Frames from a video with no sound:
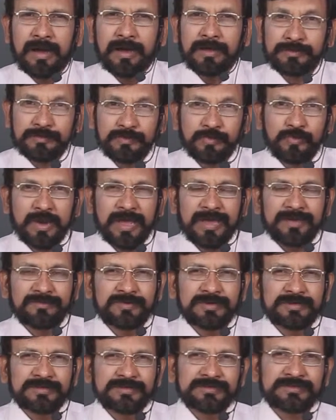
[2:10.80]
new
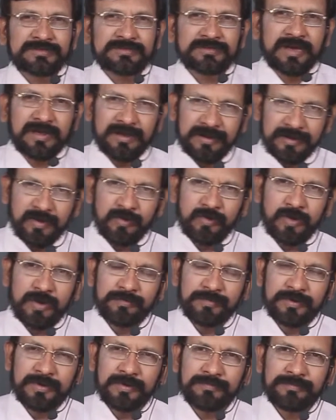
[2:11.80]
languages are
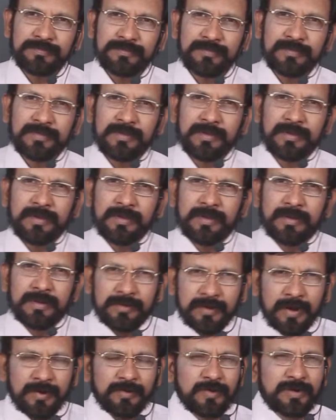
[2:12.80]
developed.
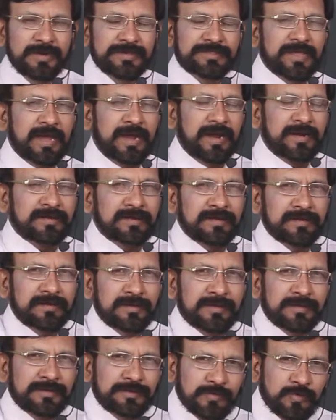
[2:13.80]
Not only that,
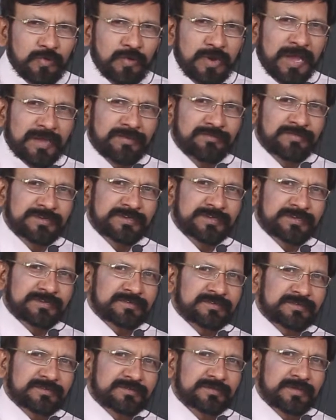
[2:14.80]
in new languages
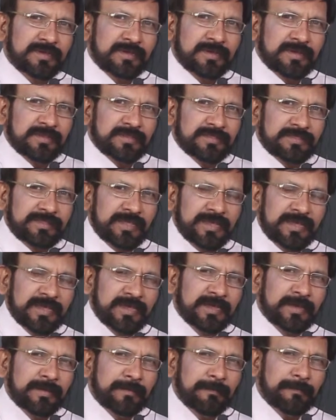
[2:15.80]

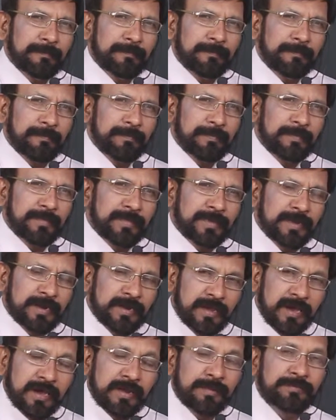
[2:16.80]
they
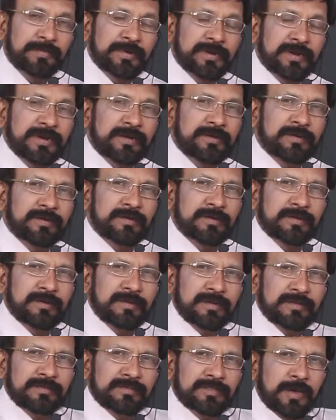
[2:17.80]
incorporate
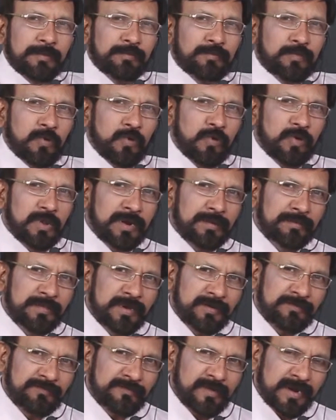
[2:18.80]
the
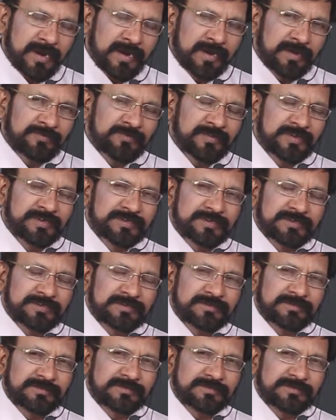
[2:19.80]
programmer friendly features